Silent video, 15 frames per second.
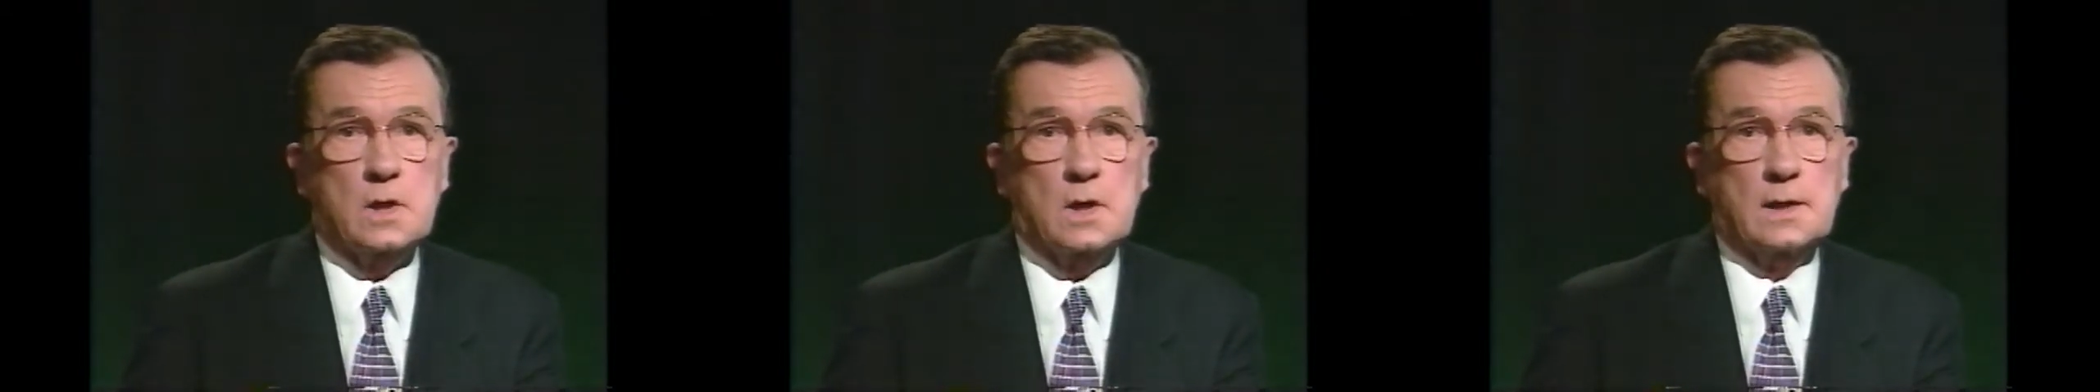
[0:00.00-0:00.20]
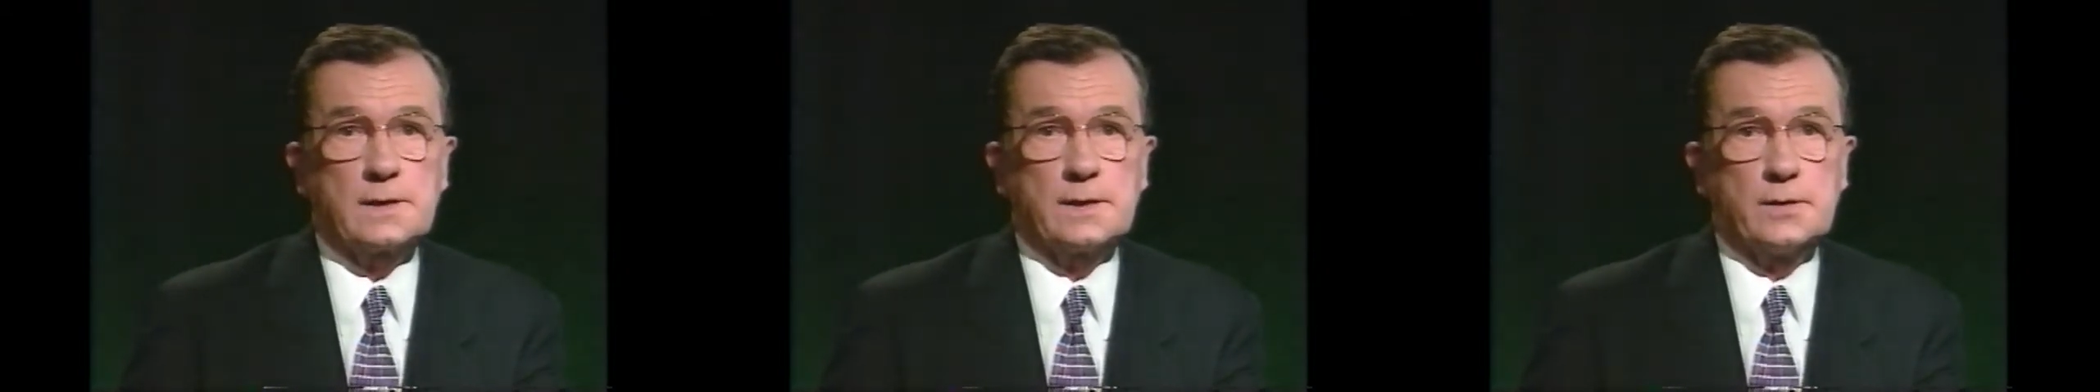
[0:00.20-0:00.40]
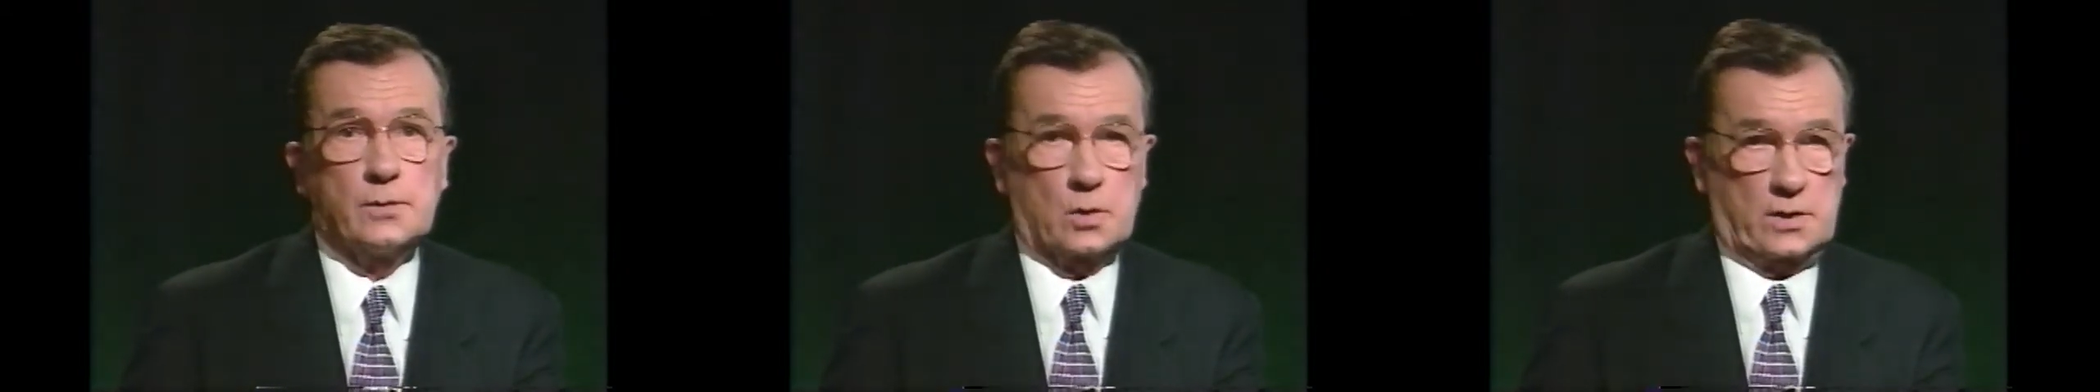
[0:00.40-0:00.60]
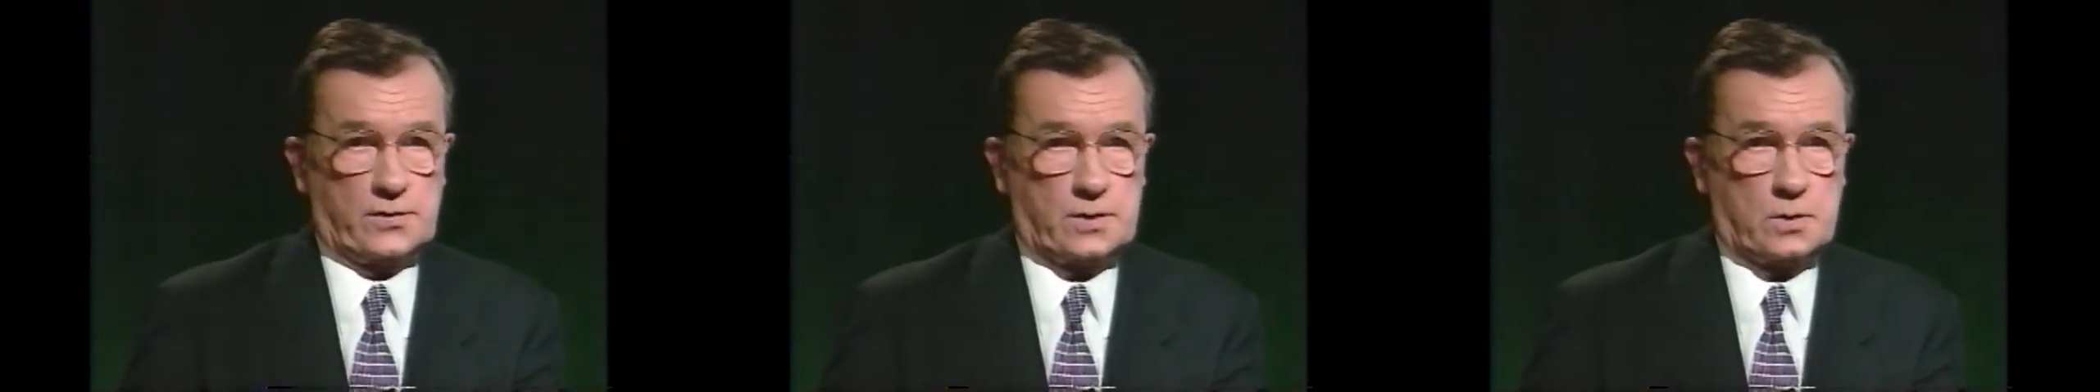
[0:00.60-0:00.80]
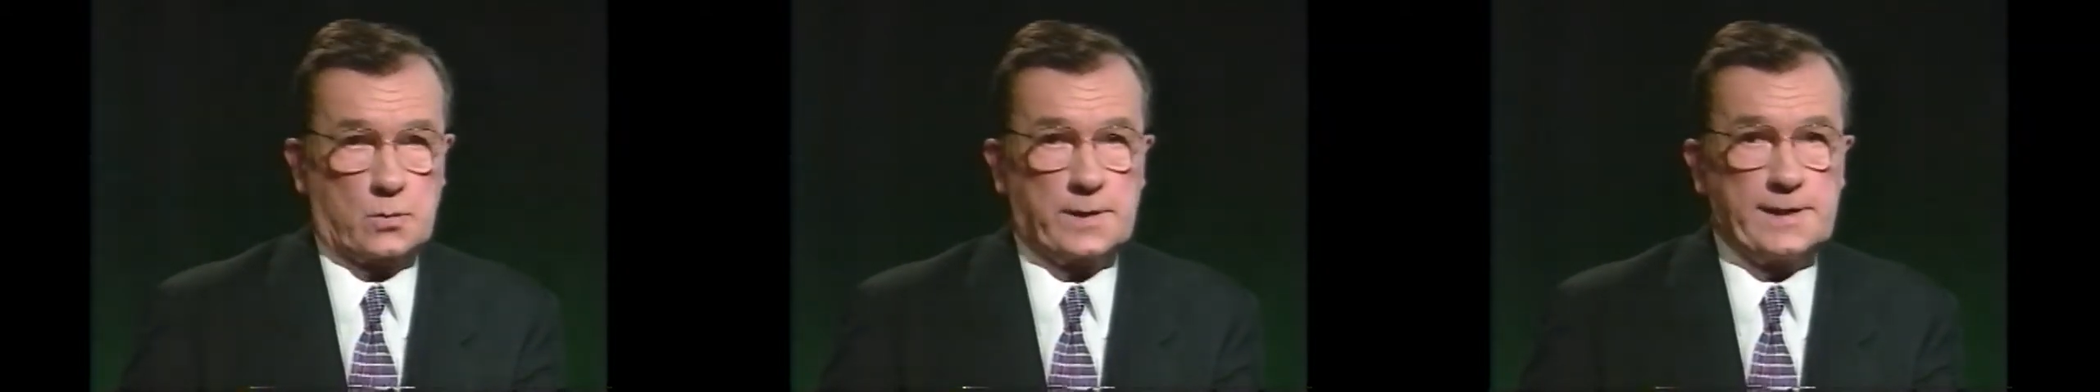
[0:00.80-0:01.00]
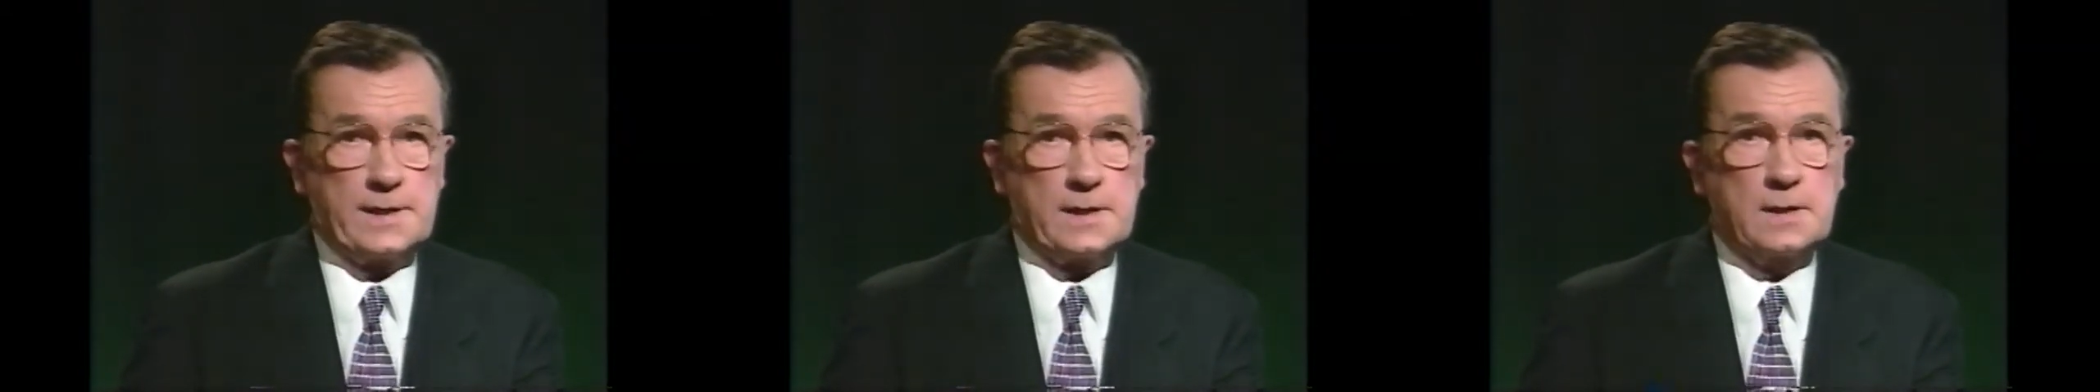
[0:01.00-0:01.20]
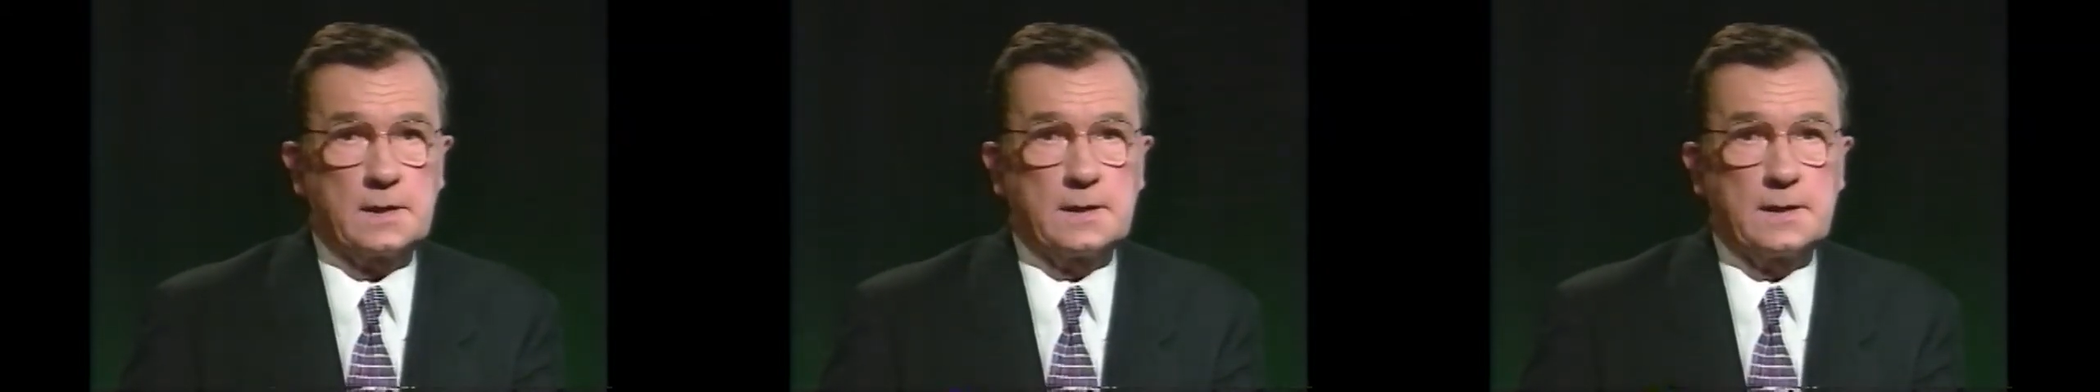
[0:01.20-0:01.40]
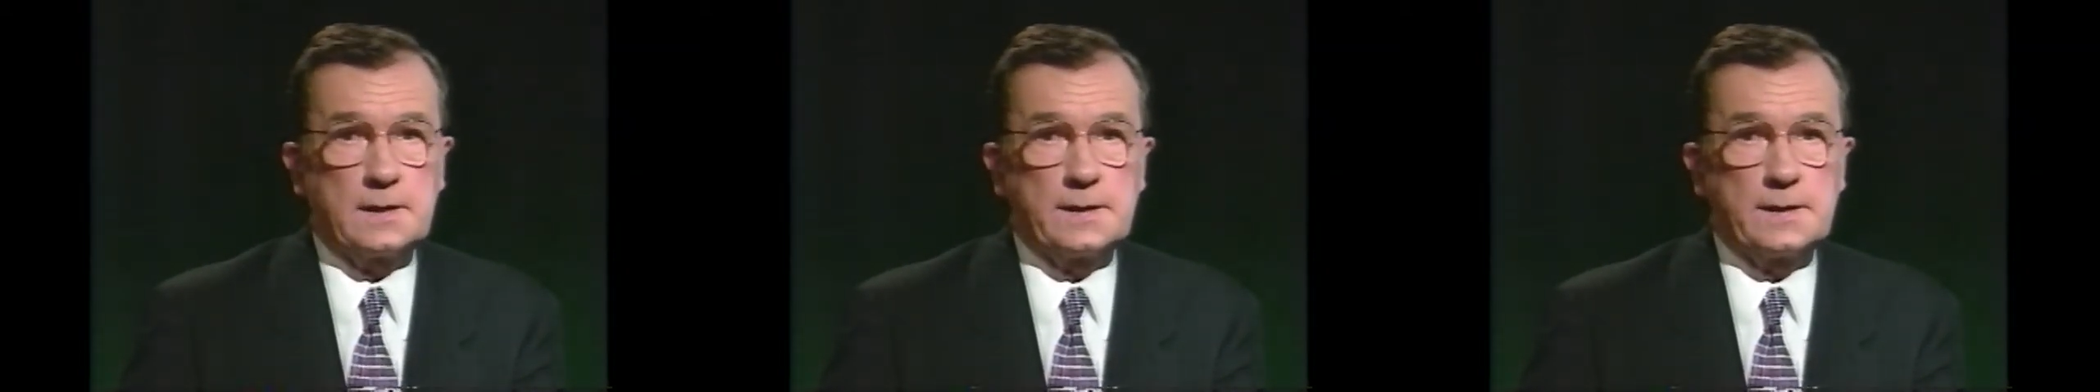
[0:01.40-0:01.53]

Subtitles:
regard to North Korea,